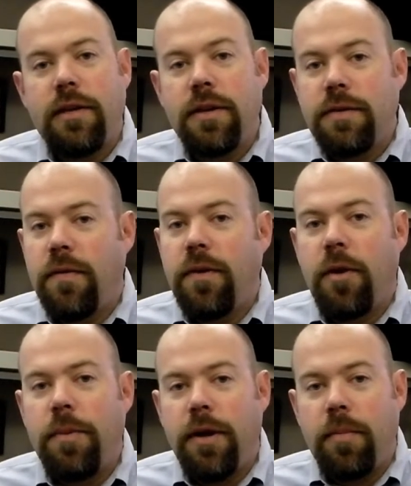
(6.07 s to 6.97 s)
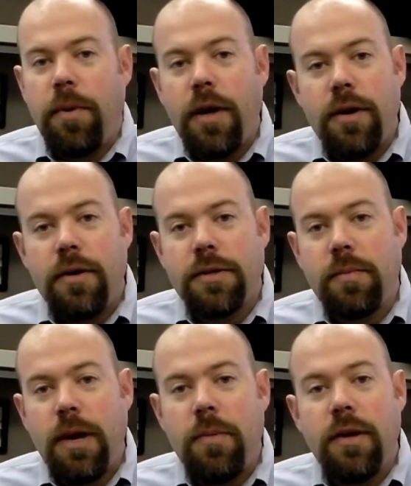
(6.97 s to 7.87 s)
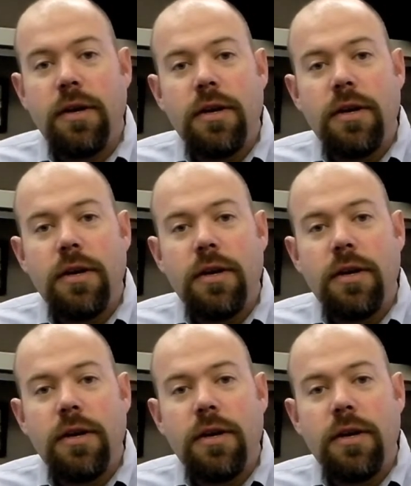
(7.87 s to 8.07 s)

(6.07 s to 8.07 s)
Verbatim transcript: list of company competitors and maybe